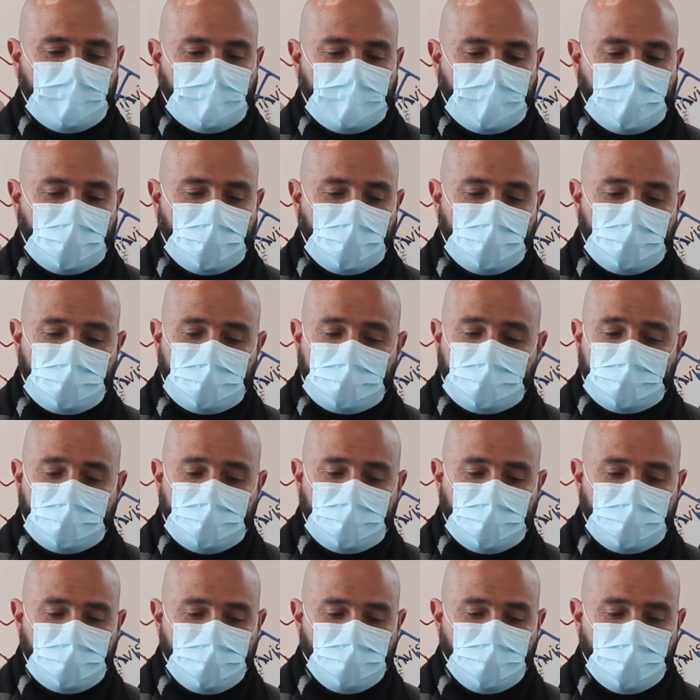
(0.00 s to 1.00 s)

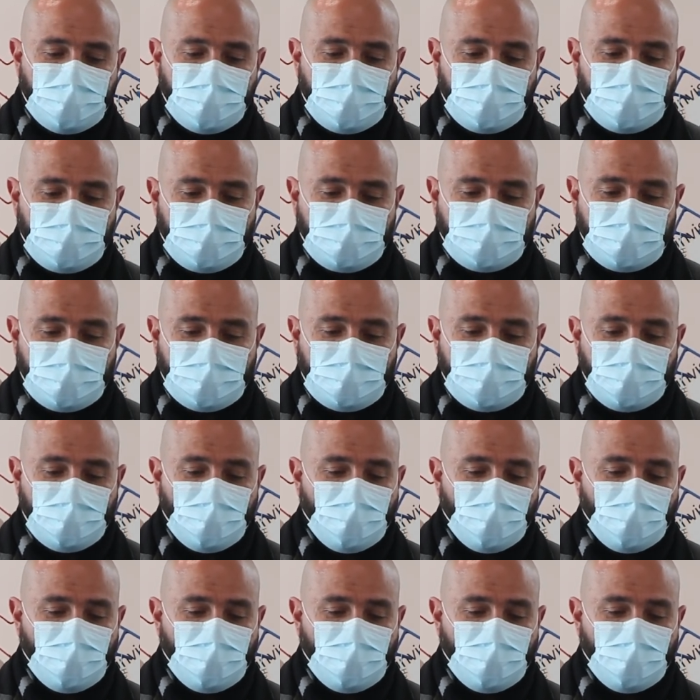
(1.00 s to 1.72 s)
hardly any bigger than he